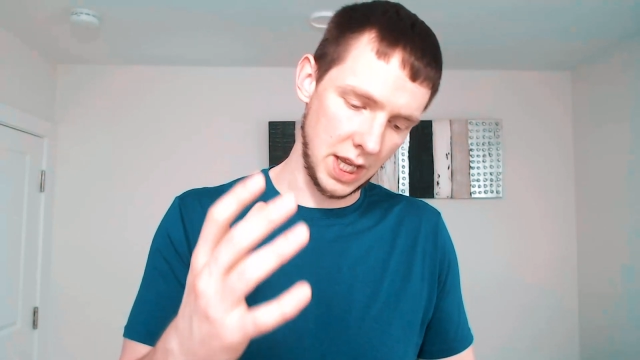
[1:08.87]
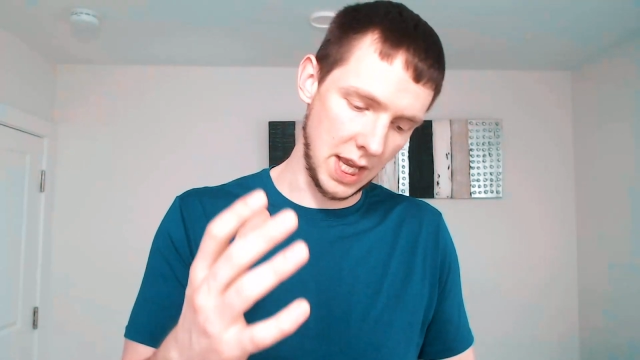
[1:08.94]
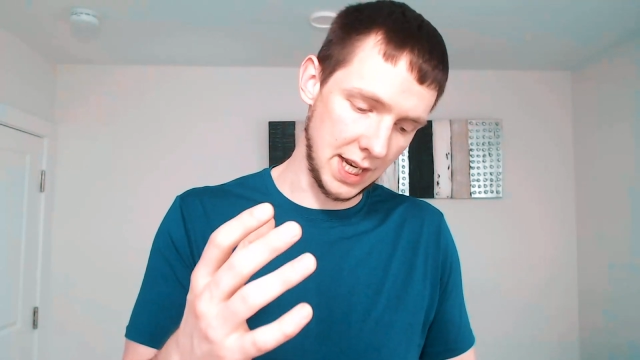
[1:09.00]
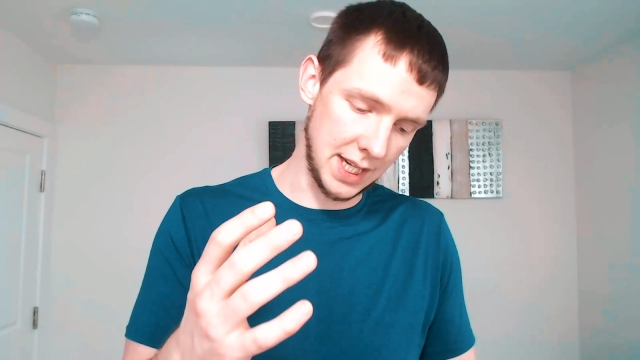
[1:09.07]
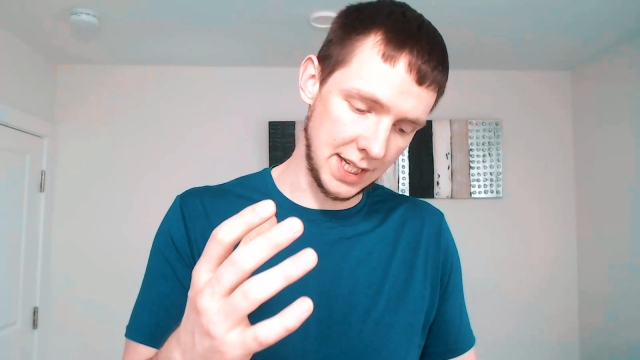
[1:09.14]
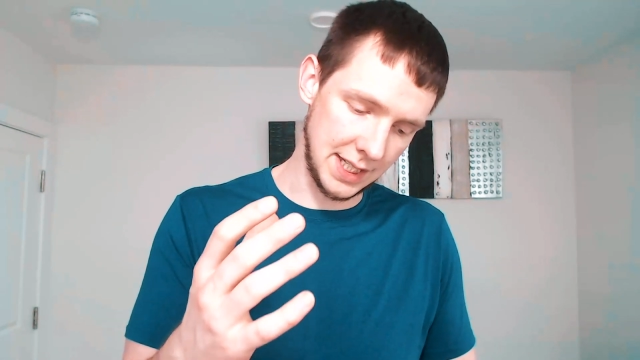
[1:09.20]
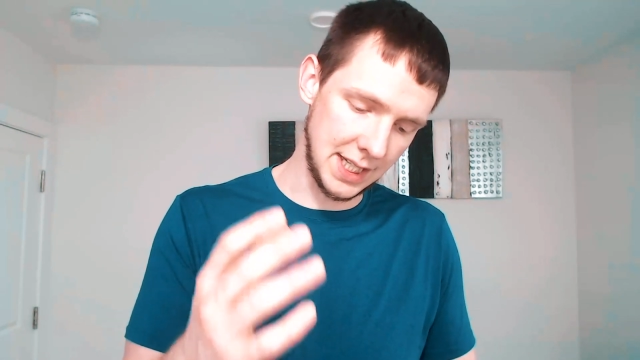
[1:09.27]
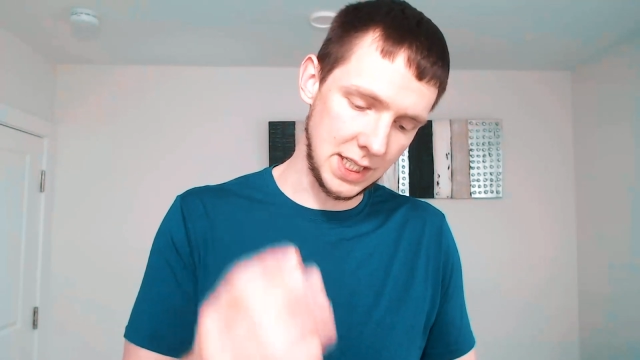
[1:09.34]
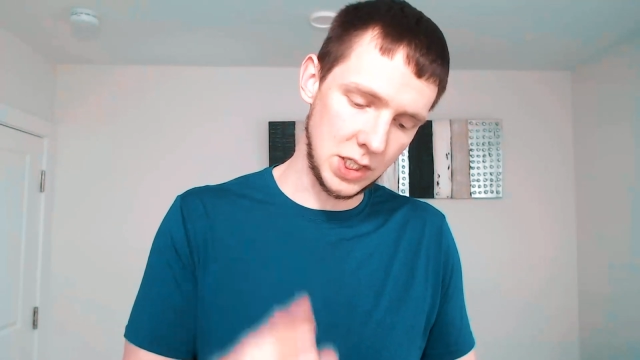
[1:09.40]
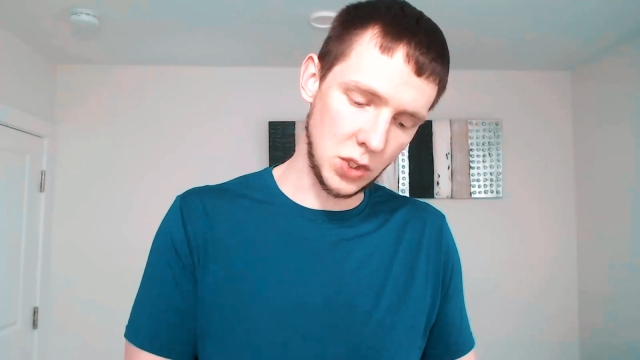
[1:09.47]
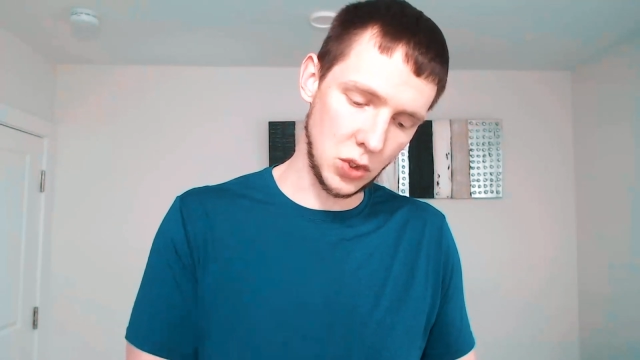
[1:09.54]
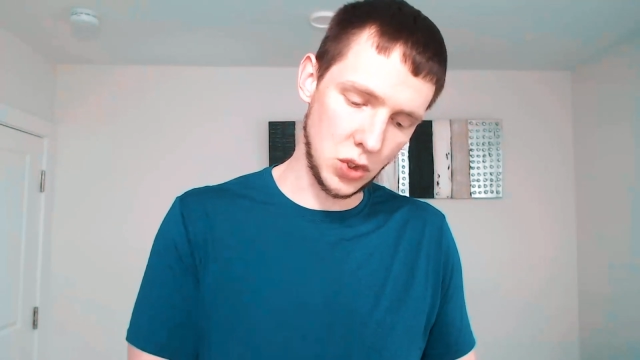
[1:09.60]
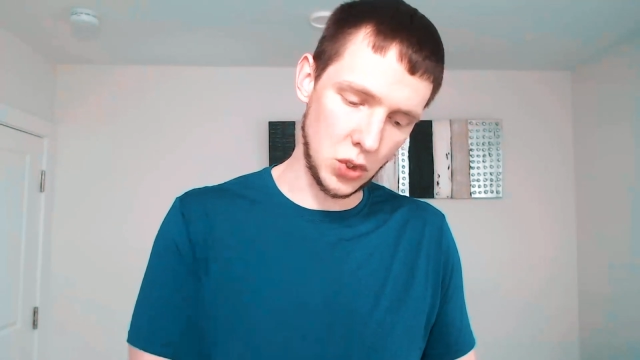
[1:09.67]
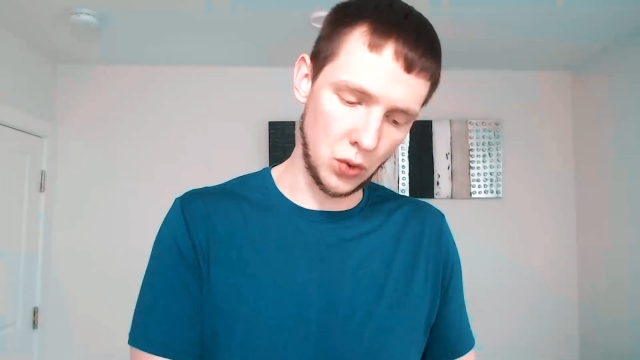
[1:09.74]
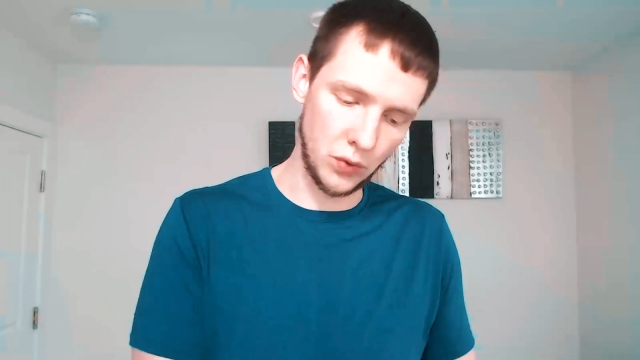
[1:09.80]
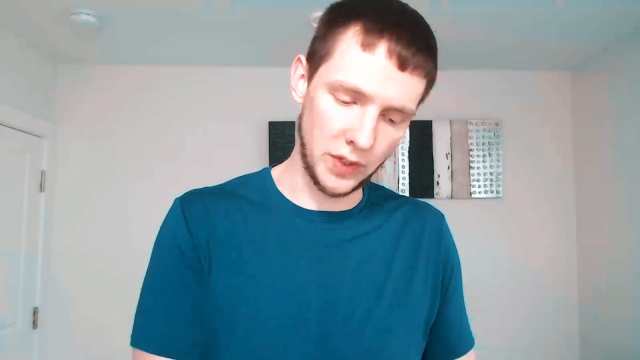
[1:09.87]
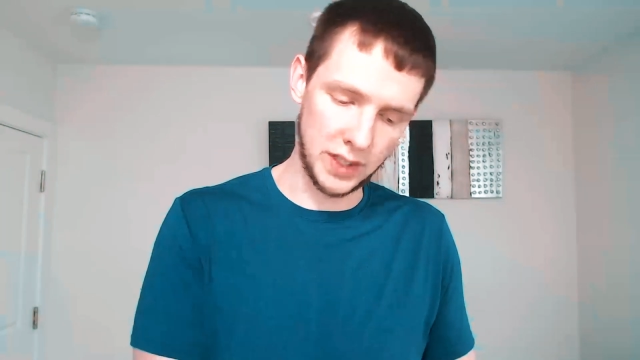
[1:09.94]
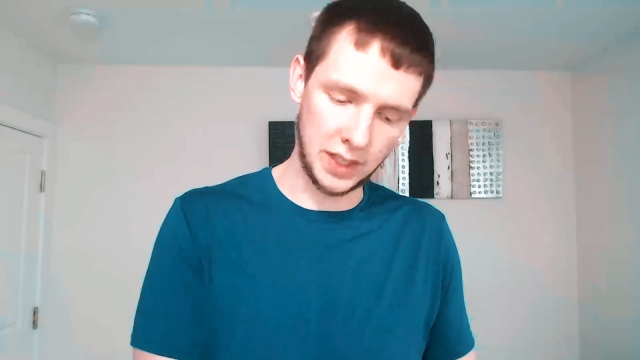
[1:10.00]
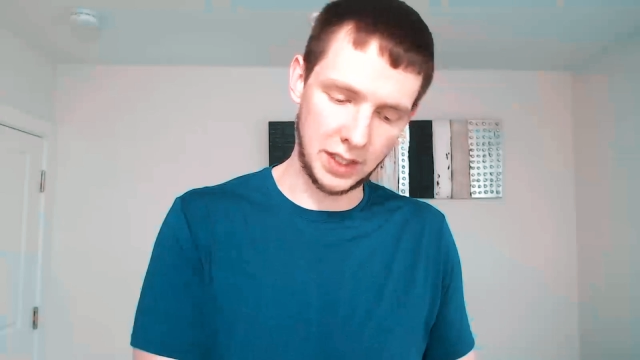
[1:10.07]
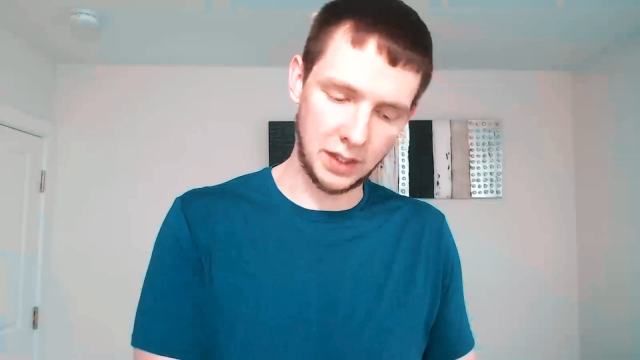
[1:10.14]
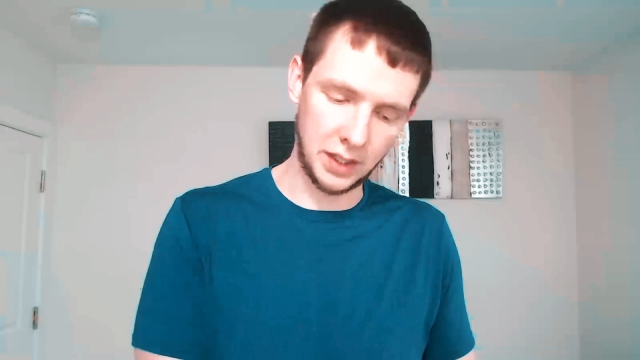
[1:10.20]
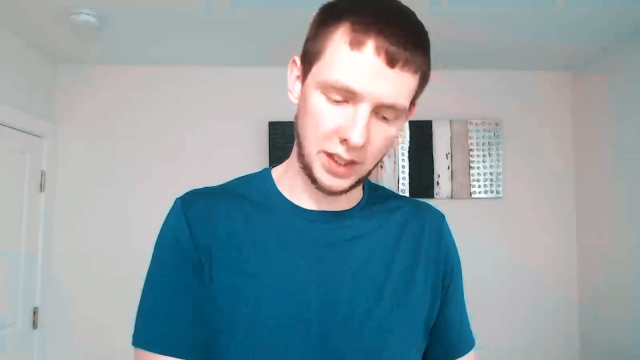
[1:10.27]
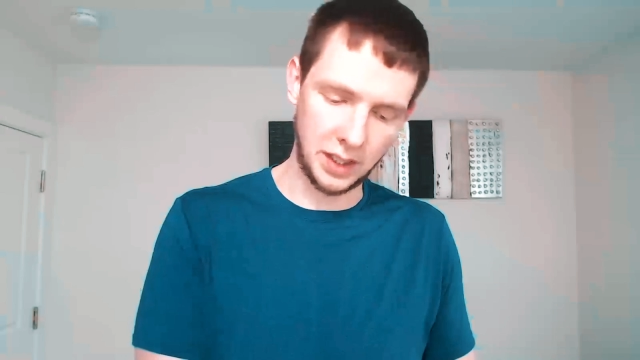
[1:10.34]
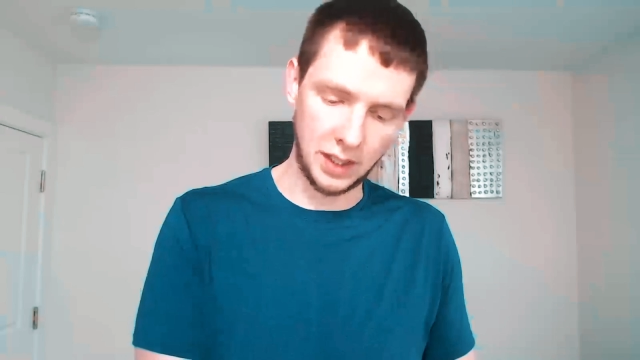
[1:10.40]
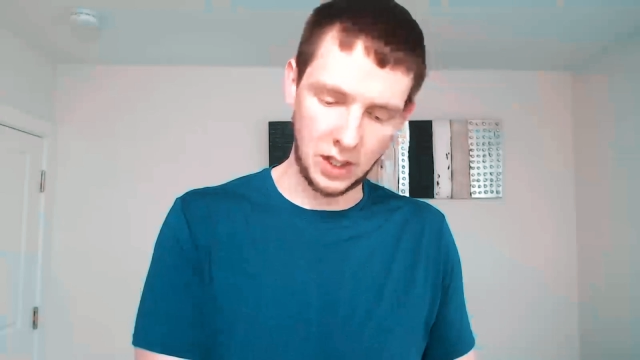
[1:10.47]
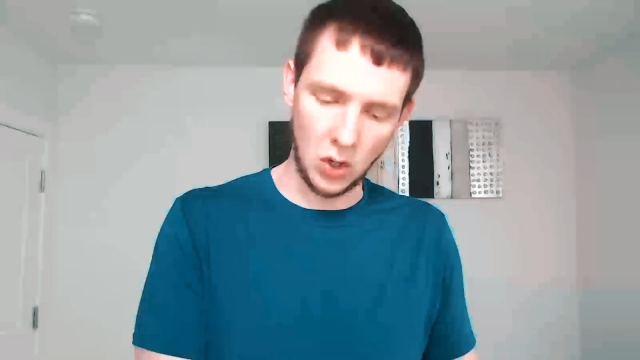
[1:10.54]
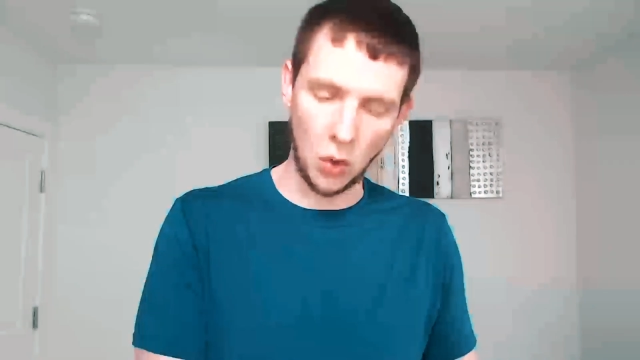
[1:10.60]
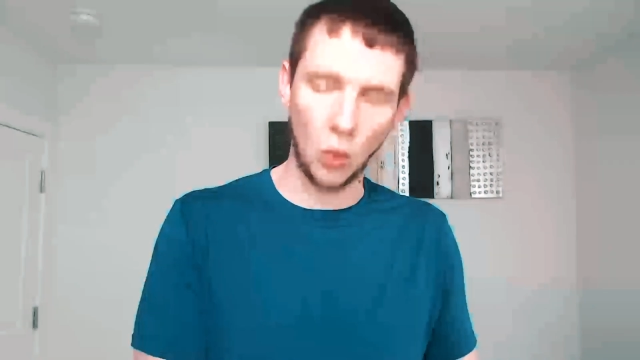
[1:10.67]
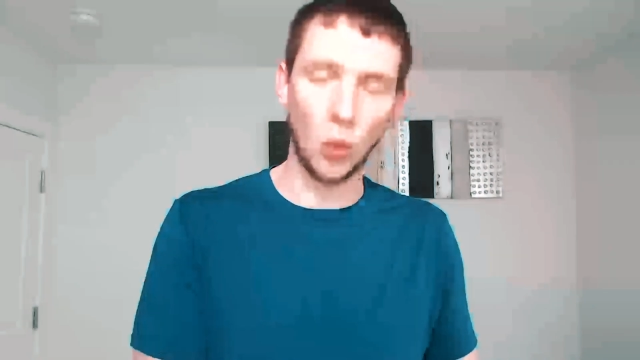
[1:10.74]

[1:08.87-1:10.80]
it is easier to physically